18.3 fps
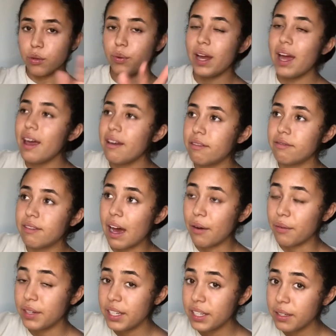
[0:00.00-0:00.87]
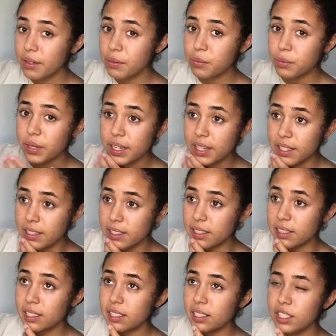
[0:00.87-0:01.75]
way I found it
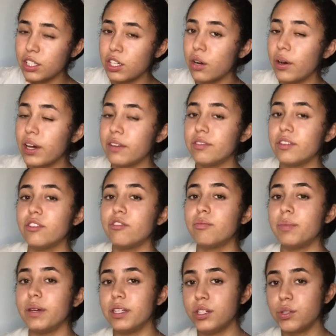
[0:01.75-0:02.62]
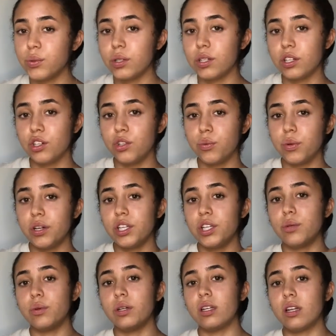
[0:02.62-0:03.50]
was, you know, if you've been to a Goodwill,
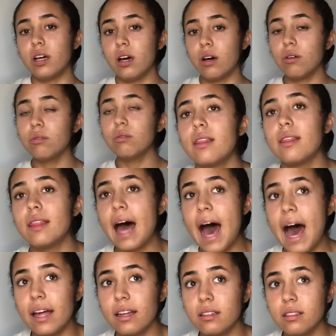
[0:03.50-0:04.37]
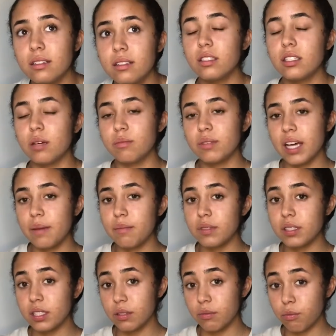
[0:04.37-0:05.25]
you would know that
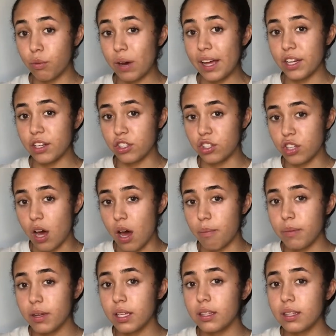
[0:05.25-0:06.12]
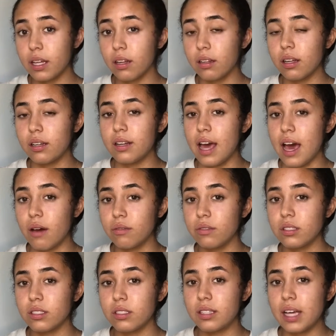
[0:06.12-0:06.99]
sometimes while you're shopping, they'll
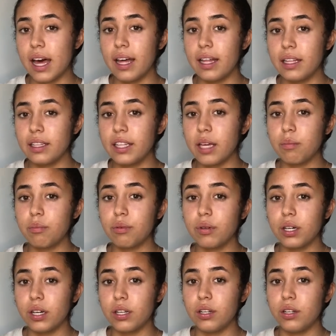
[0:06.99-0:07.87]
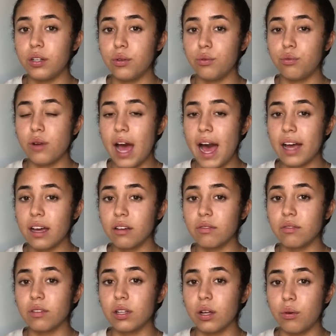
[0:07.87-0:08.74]
announce that they put a new rack
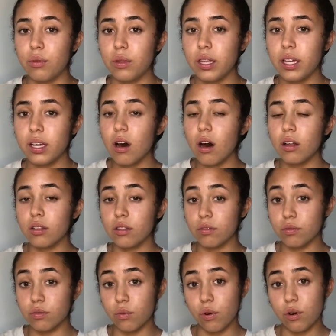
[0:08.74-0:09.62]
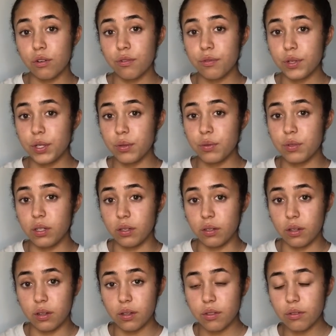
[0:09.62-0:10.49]
of clothing on the floor for you to
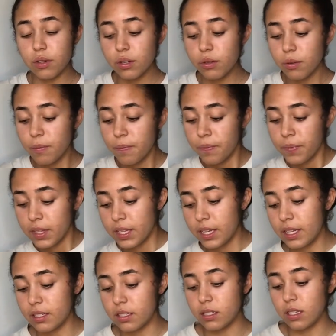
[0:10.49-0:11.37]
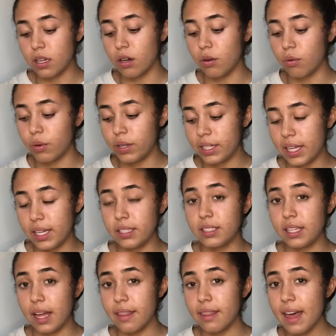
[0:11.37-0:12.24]
look through. And so when they
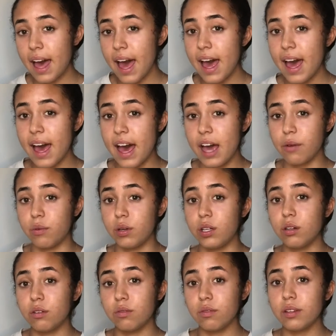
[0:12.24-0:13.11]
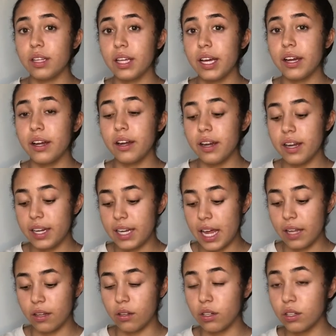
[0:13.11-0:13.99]
said that, I went over there and I
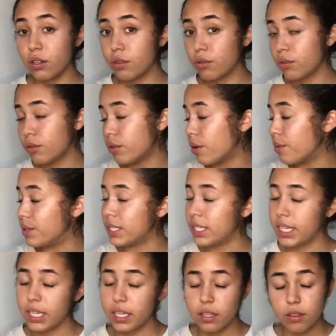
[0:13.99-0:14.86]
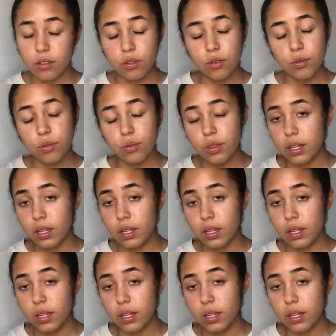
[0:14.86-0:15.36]
looked through, I was digging through the